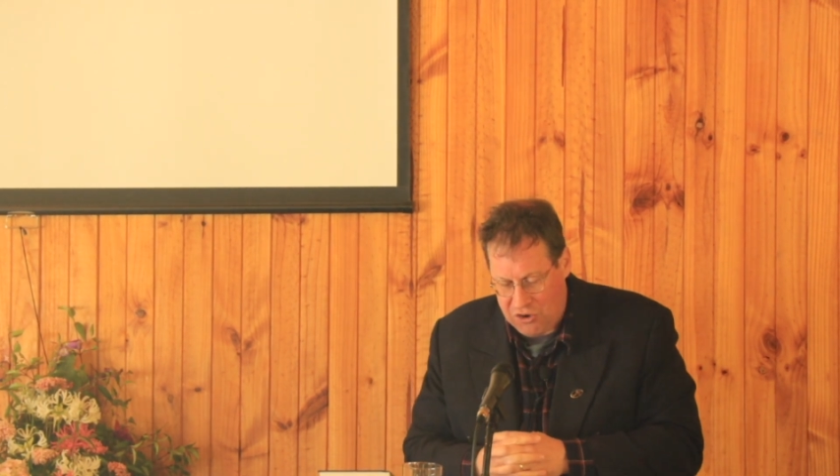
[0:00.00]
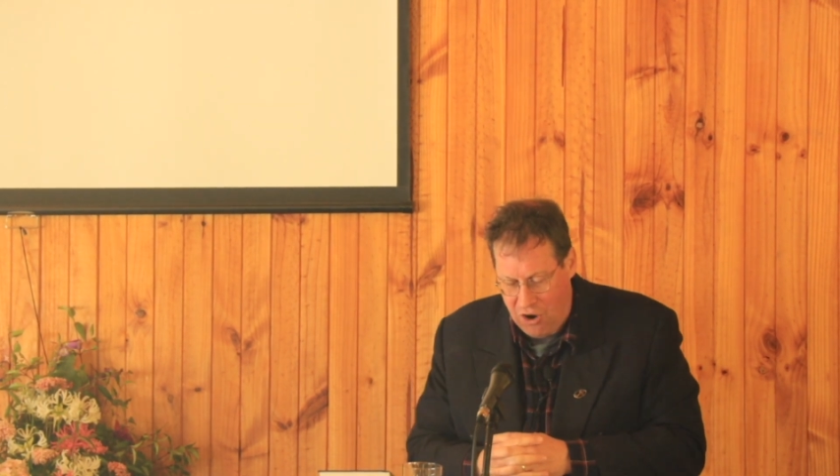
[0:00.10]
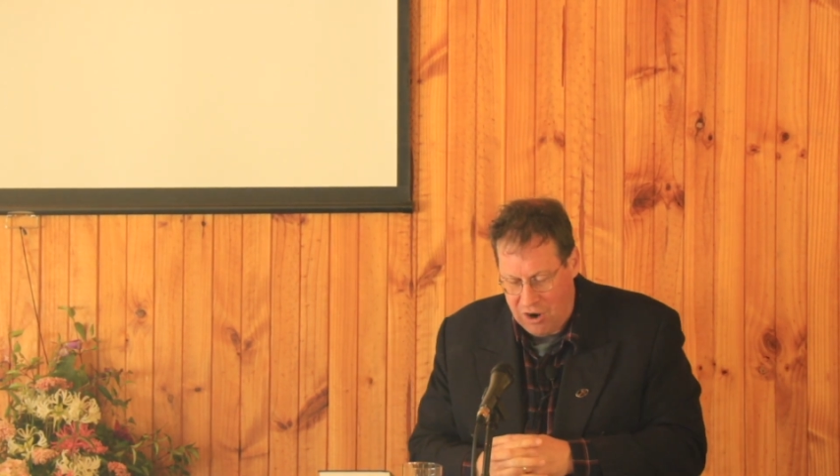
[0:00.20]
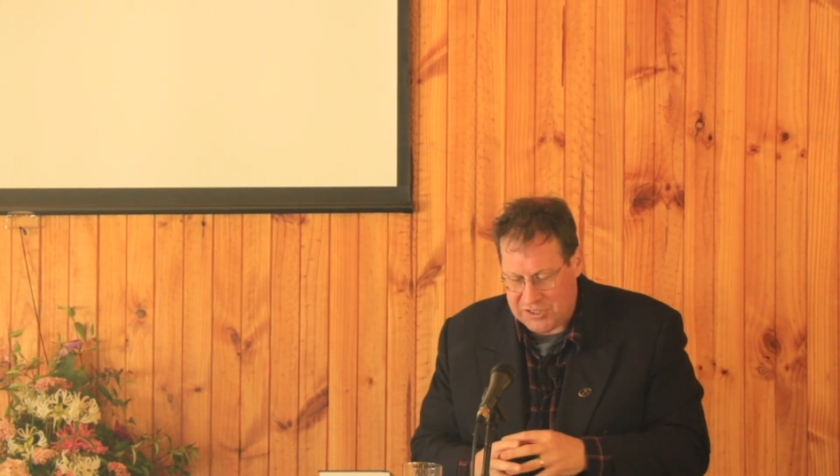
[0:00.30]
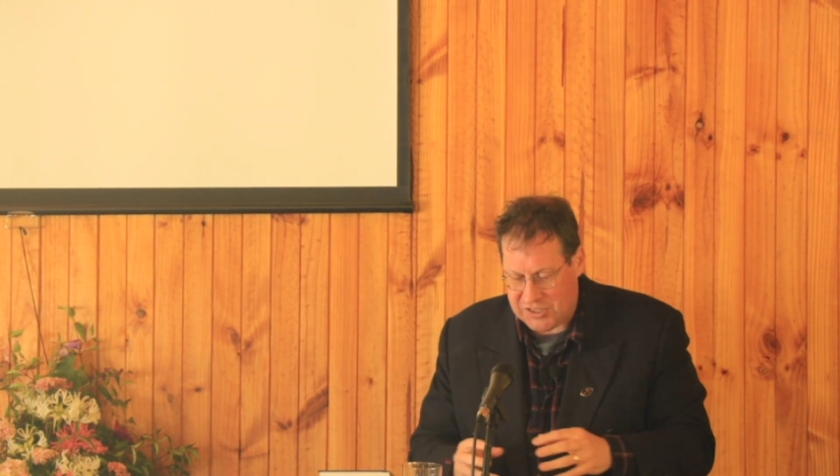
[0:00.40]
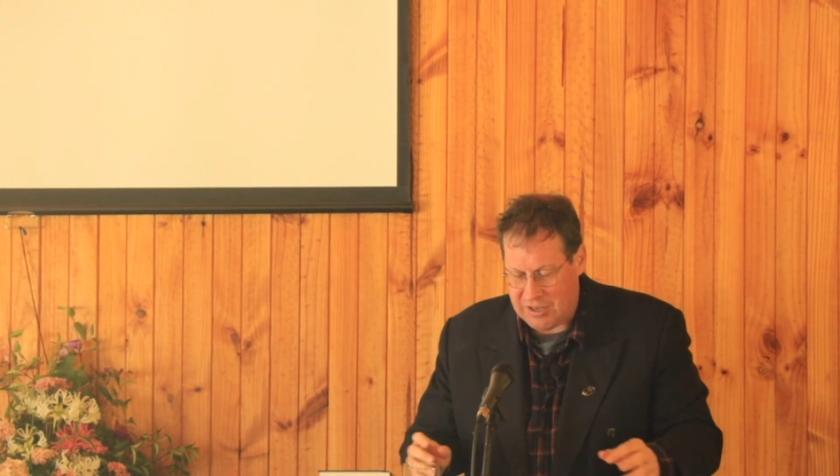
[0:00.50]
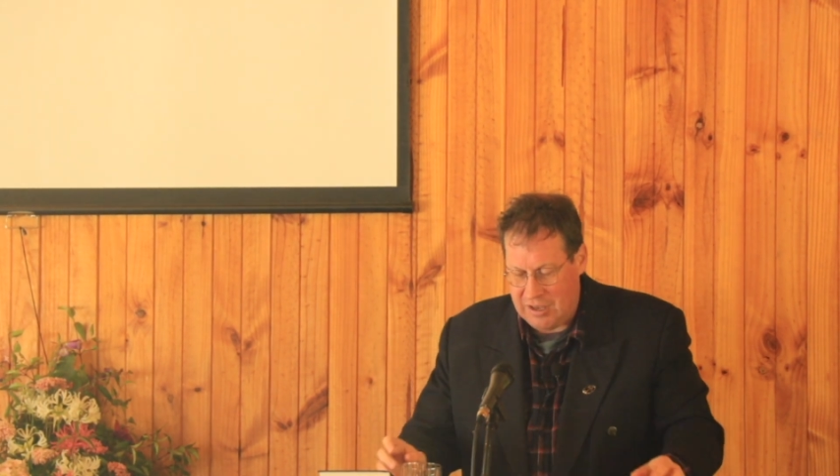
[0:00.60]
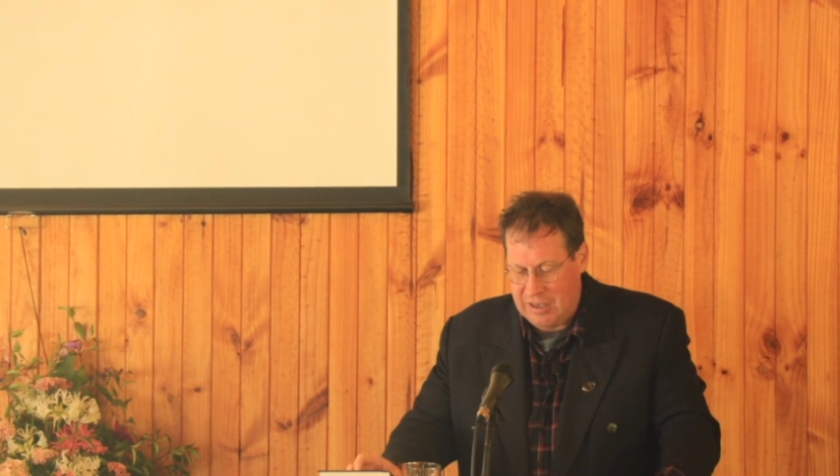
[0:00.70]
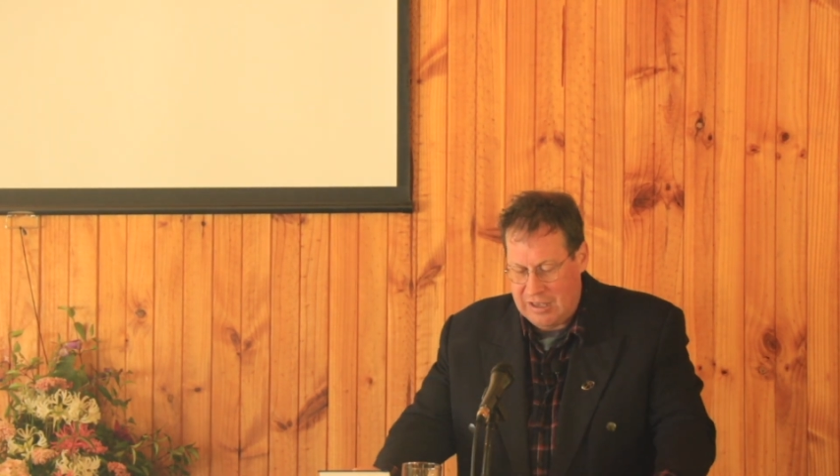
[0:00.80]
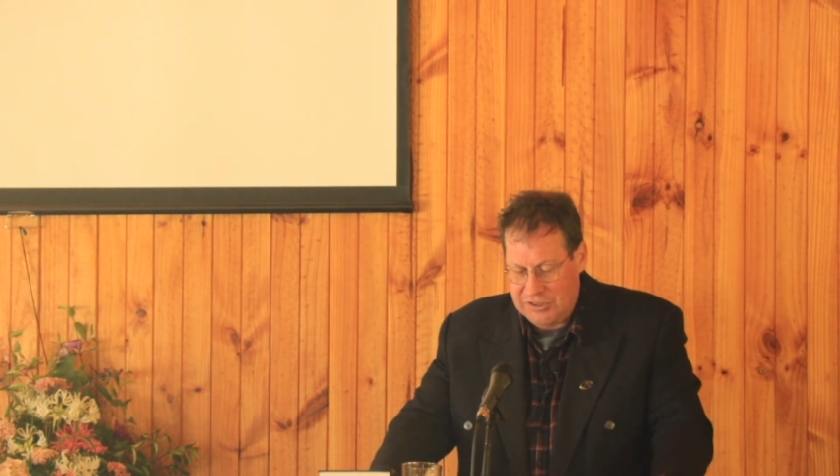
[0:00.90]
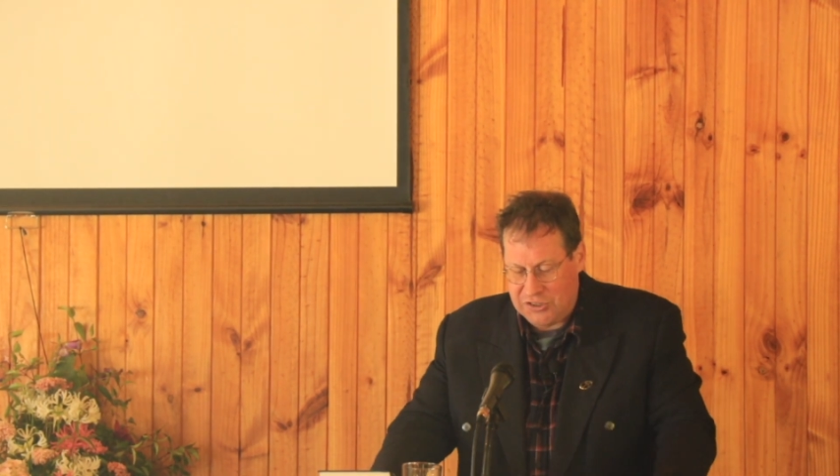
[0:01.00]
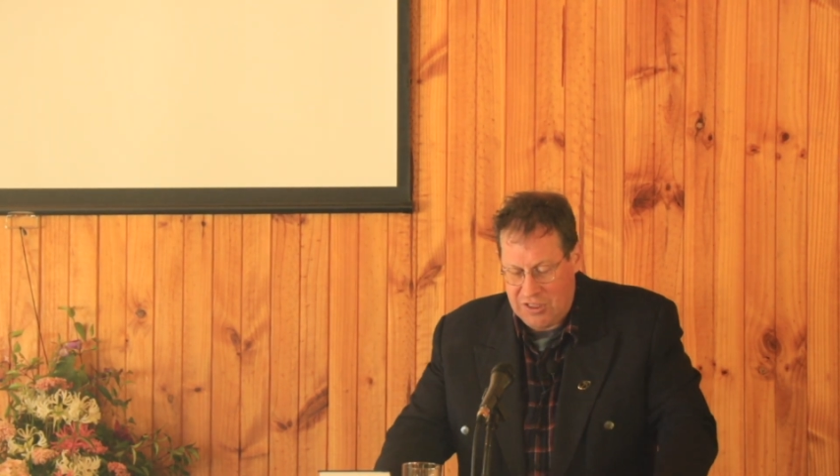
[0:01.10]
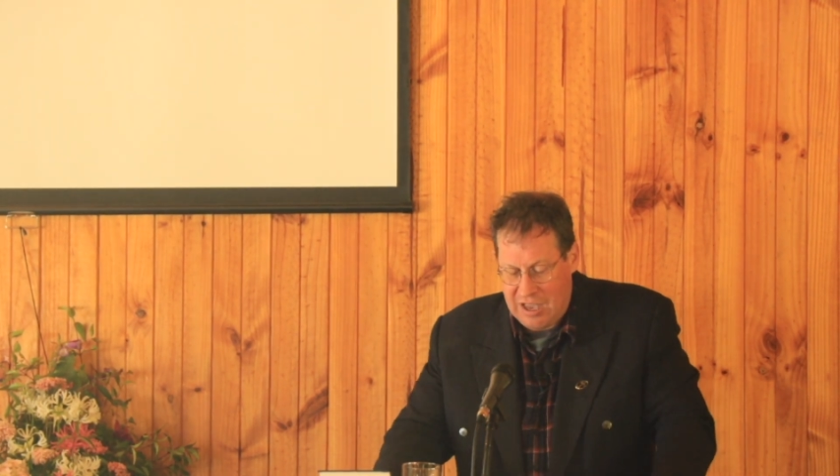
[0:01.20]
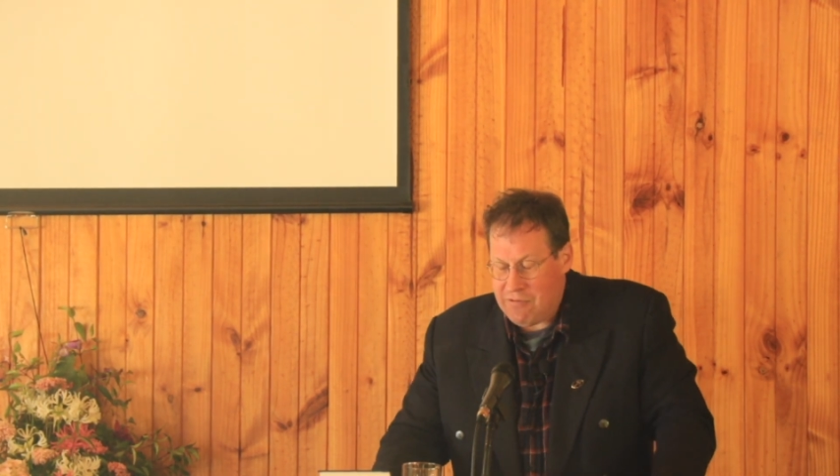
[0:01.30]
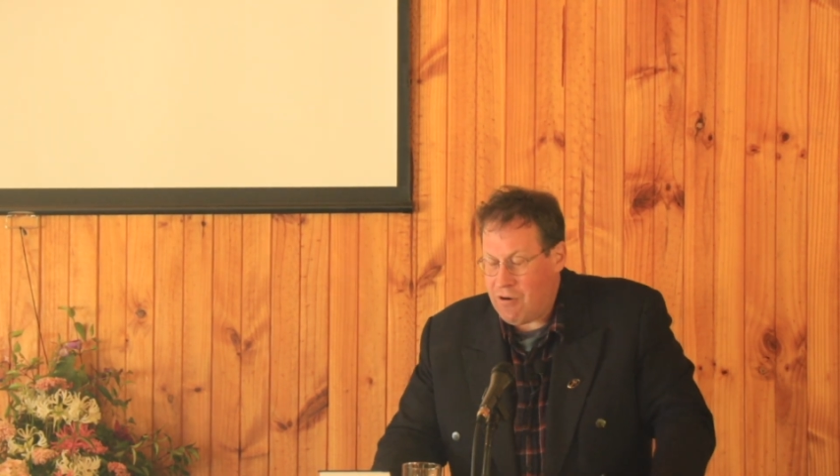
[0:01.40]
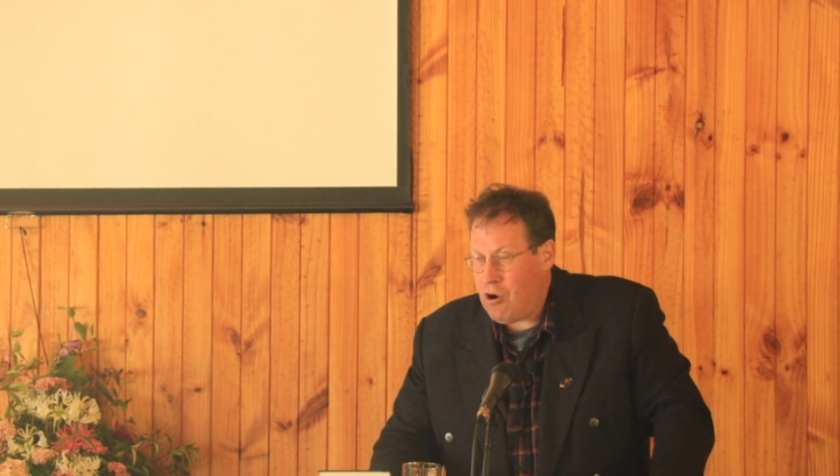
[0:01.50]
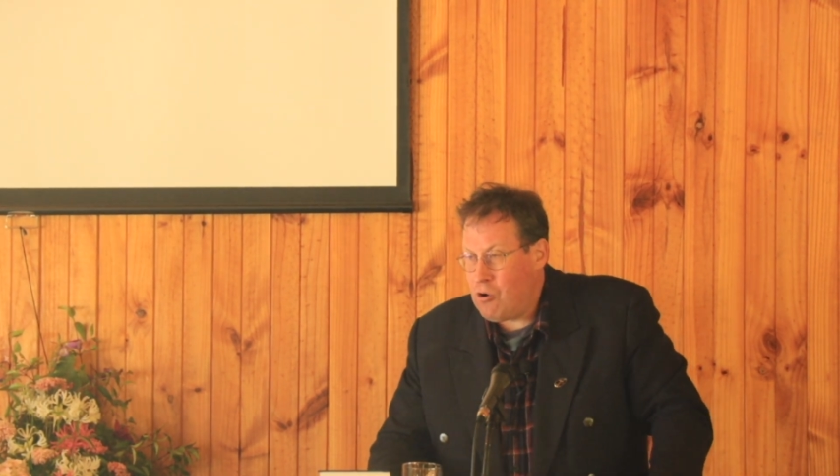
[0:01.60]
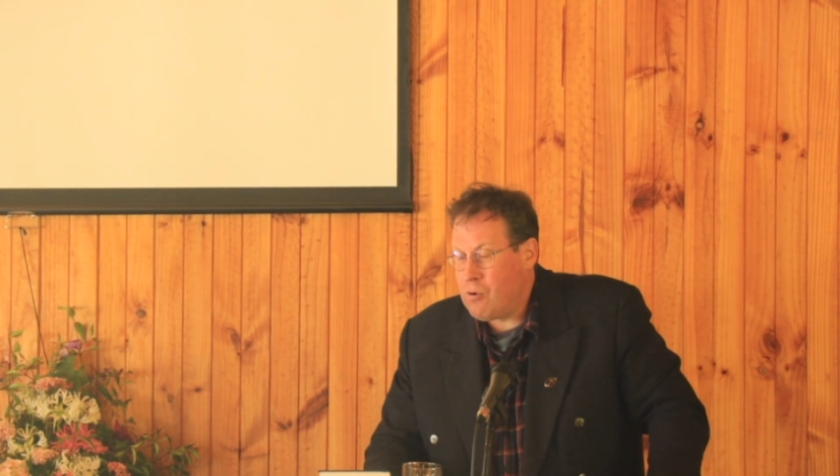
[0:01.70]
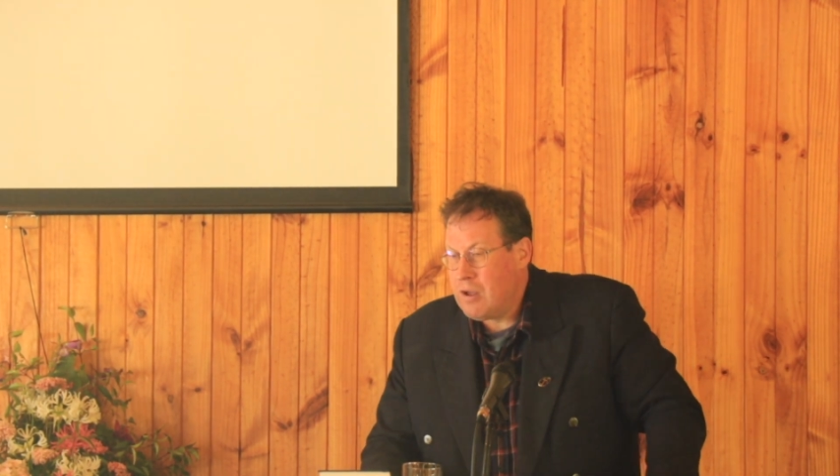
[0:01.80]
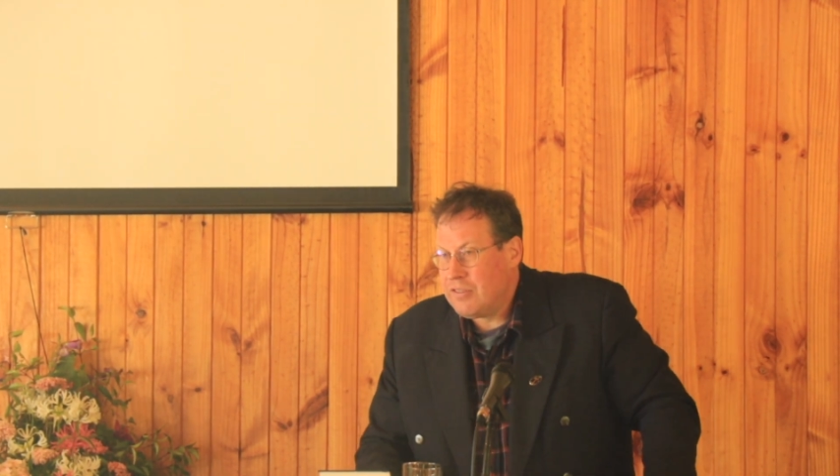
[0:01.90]
Christ into that
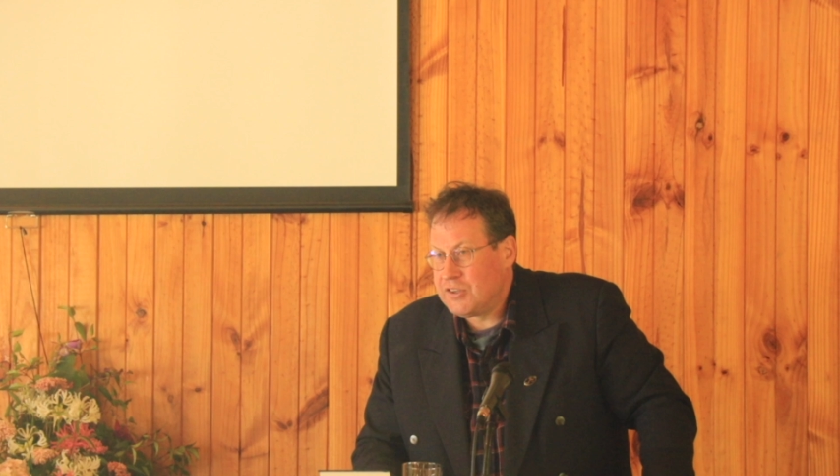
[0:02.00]
role,